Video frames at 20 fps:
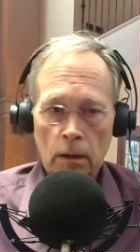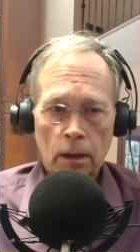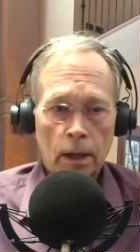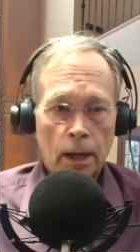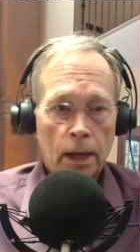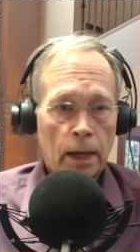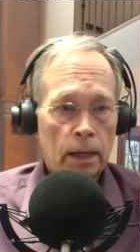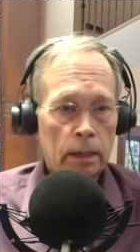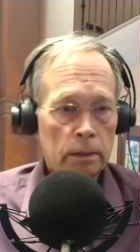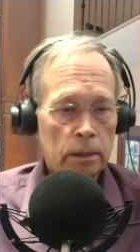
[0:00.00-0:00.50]

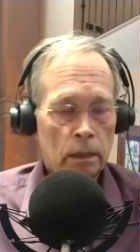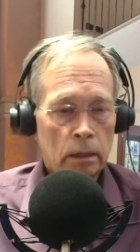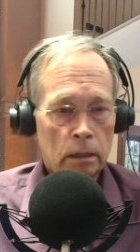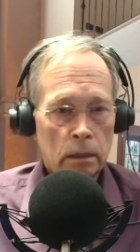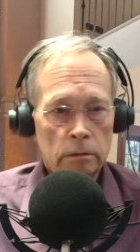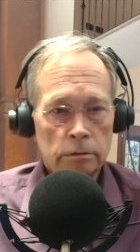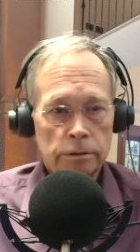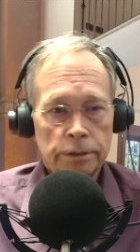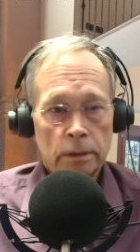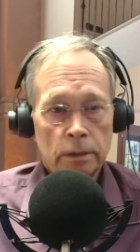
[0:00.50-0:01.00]
had
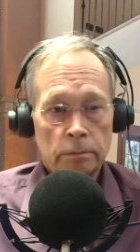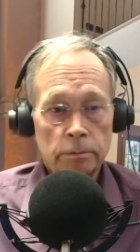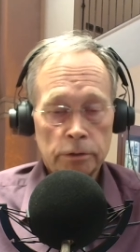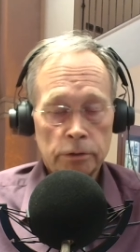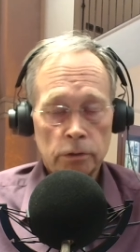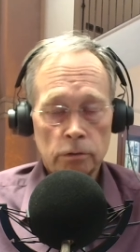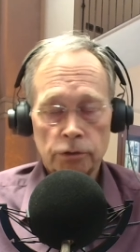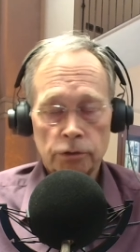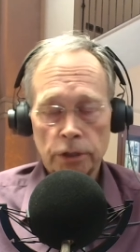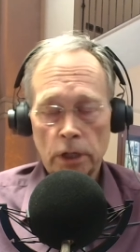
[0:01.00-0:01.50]
a
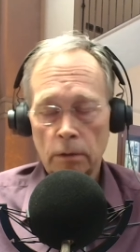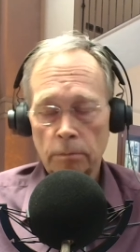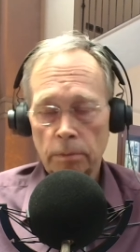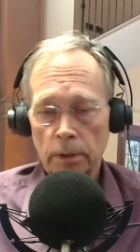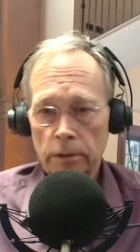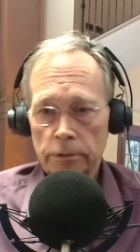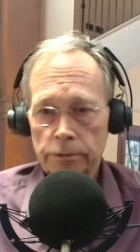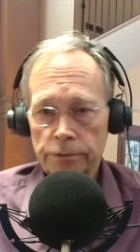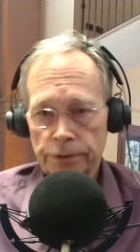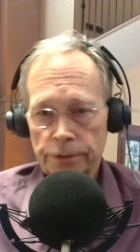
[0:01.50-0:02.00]
W-2 job.
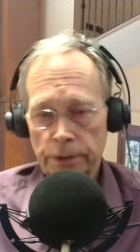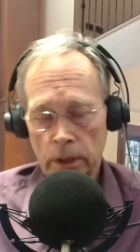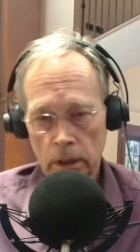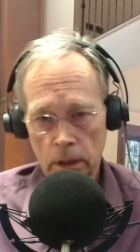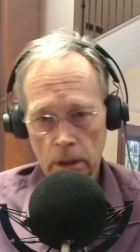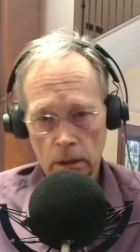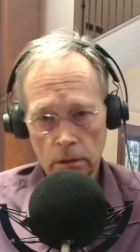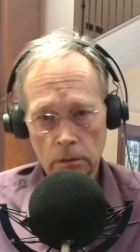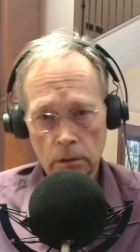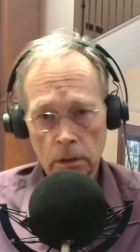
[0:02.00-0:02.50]
I was
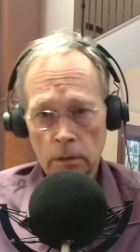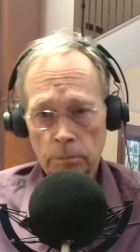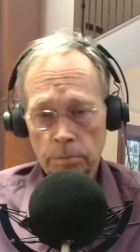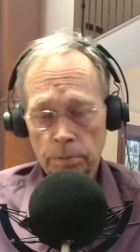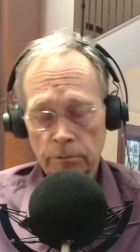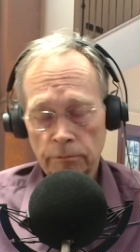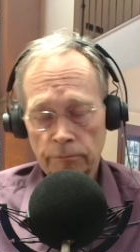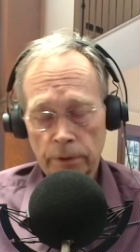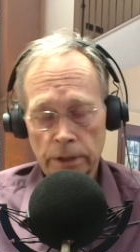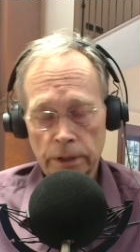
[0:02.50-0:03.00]
a
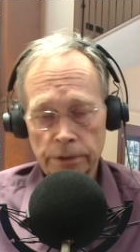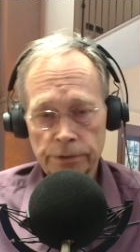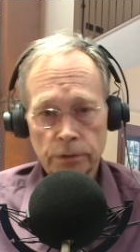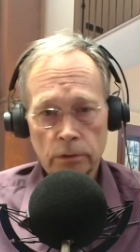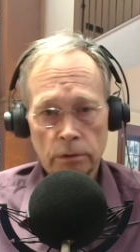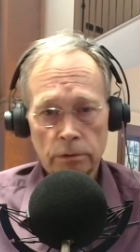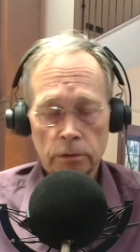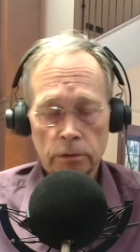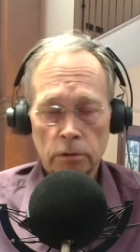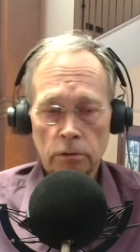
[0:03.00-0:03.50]
professor
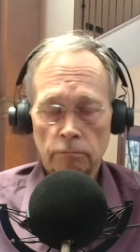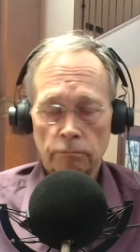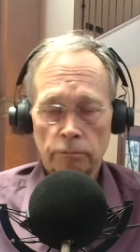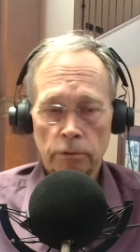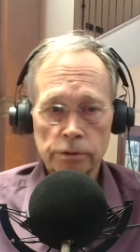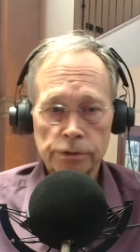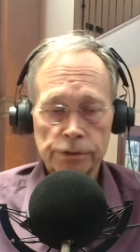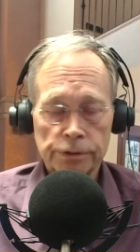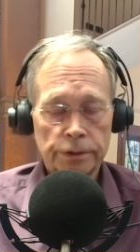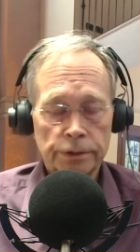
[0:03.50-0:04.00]
at the
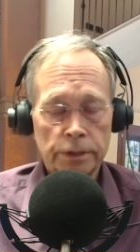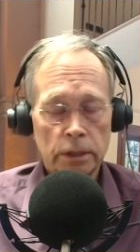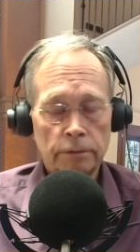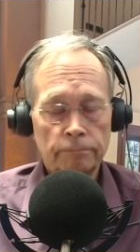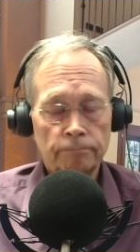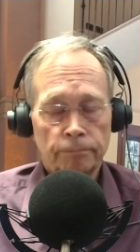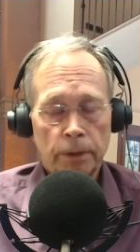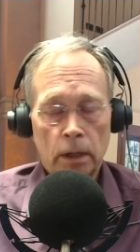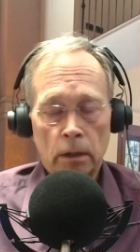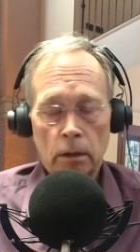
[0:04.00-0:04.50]
university.
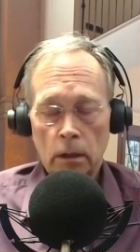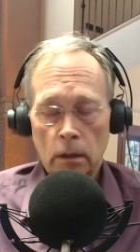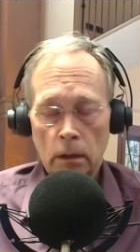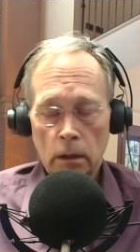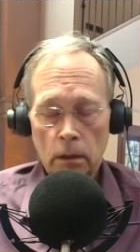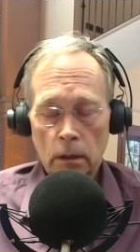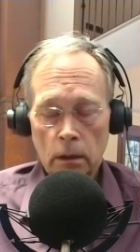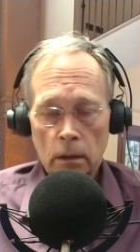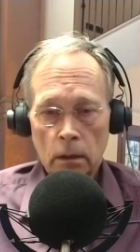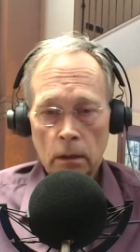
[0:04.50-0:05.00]

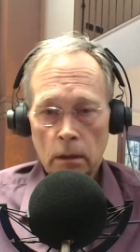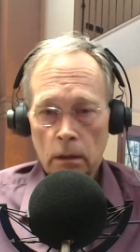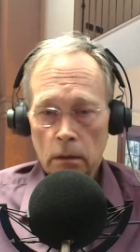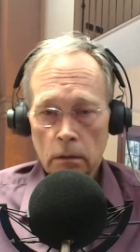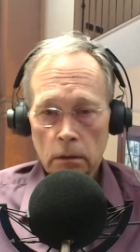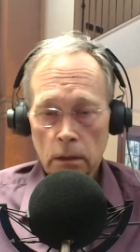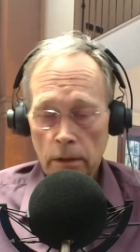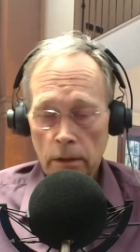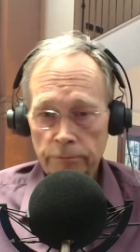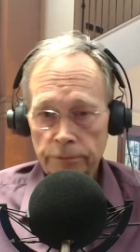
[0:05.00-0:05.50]

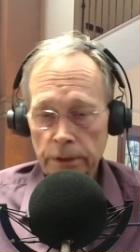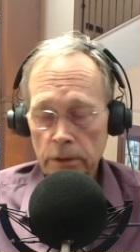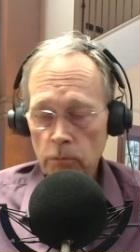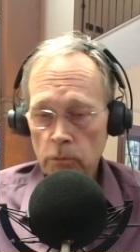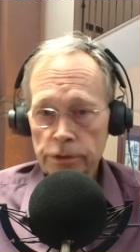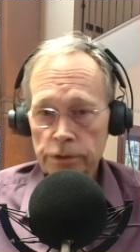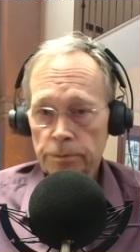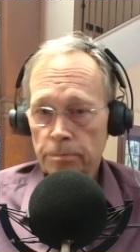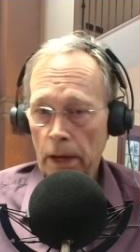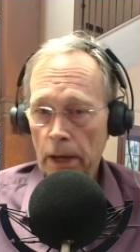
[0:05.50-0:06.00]
Loved it,
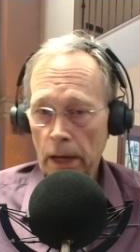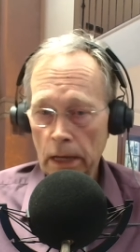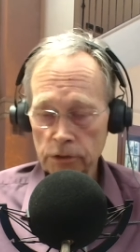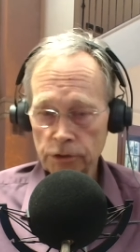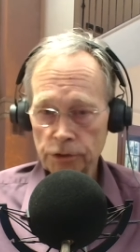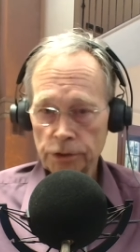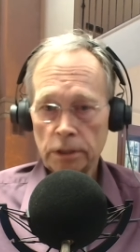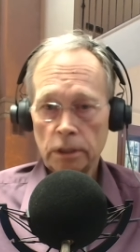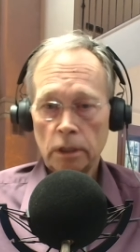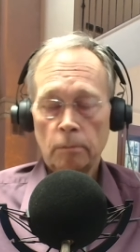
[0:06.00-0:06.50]
was
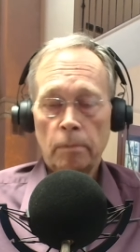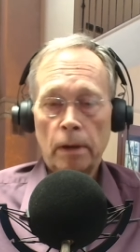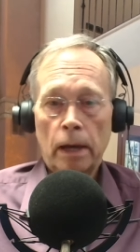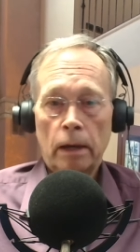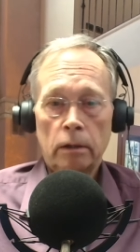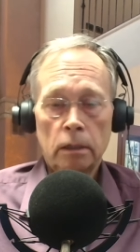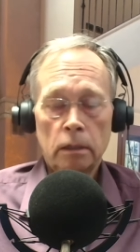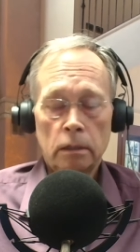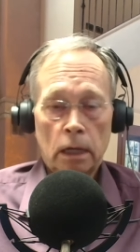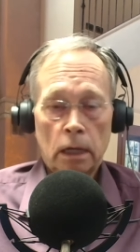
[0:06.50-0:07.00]
passionate
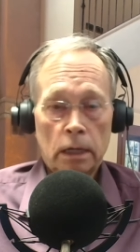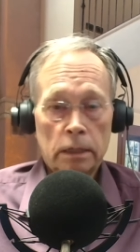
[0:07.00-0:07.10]
about it. I